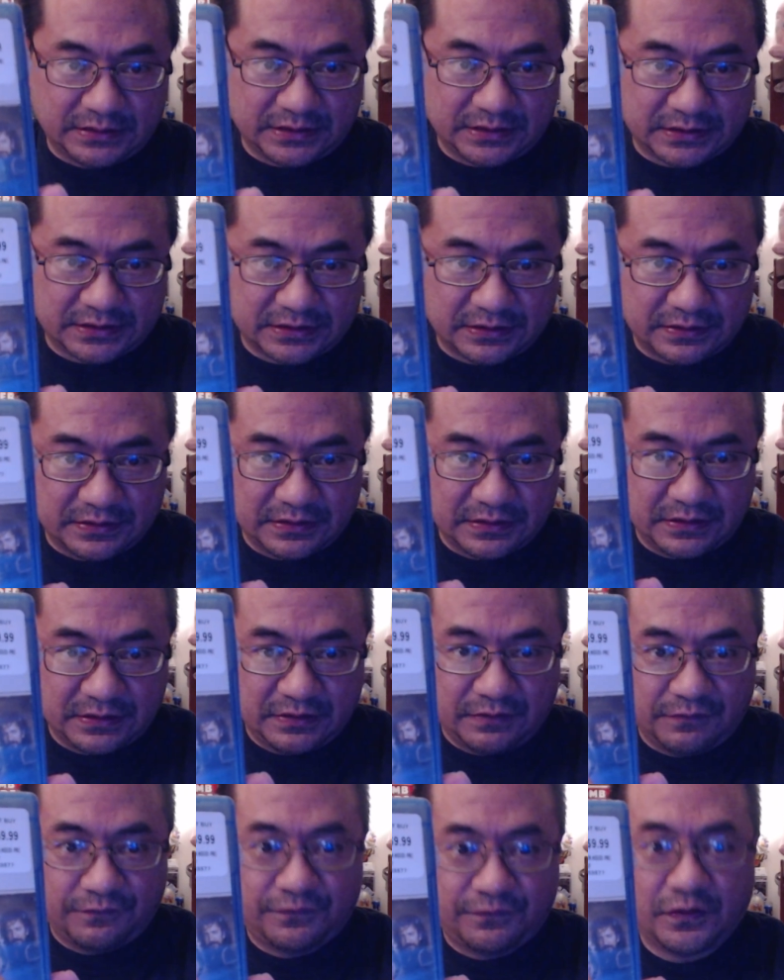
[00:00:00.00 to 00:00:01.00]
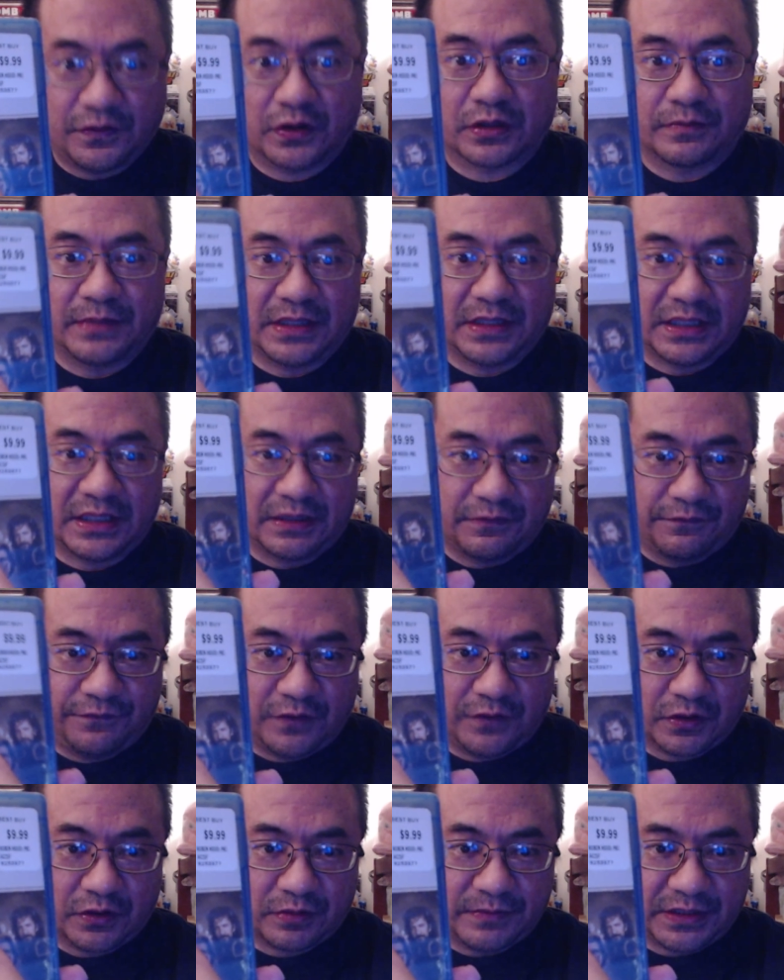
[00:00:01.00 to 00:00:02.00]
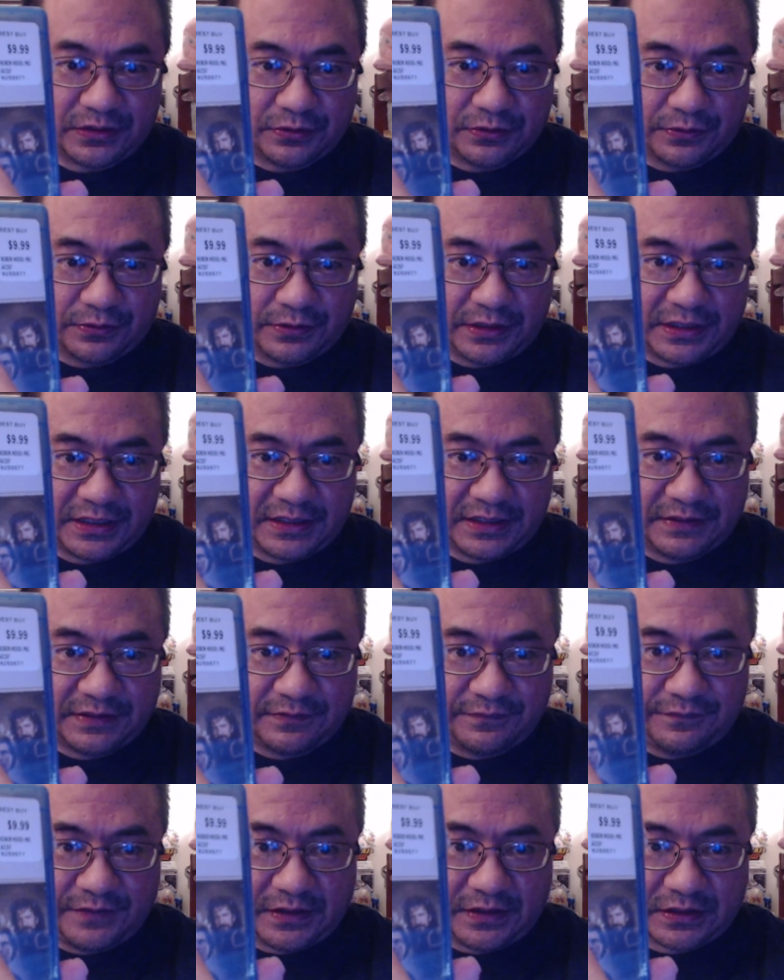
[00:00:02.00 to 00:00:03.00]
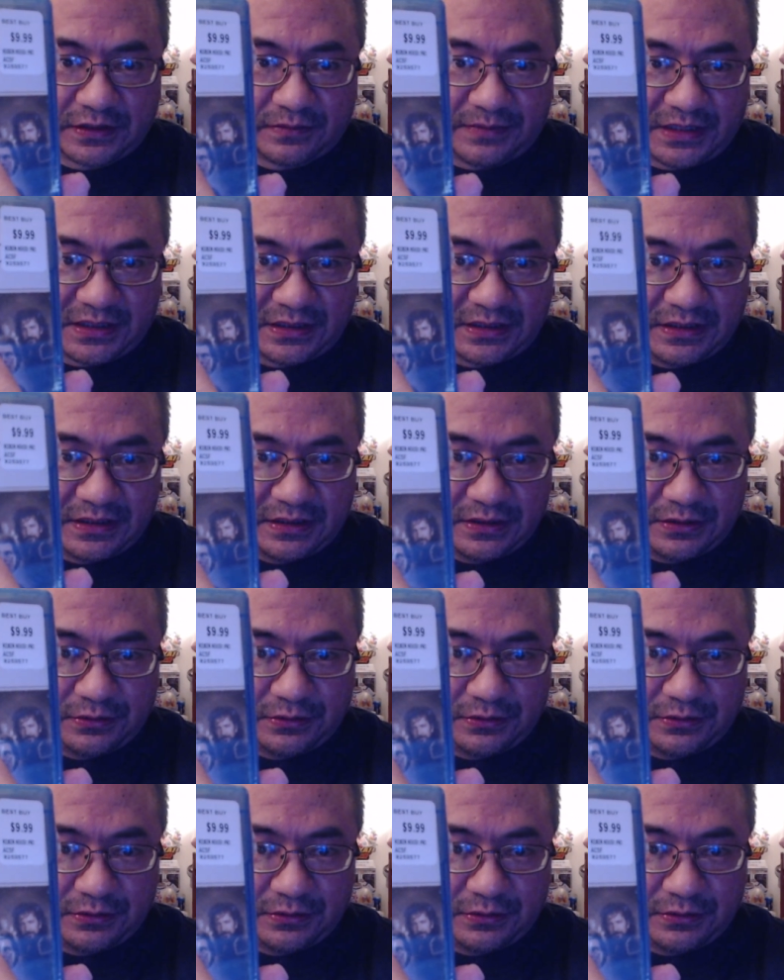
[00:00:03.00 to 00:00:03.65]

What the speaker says: sister. Fuck me, Tony. Fuck me.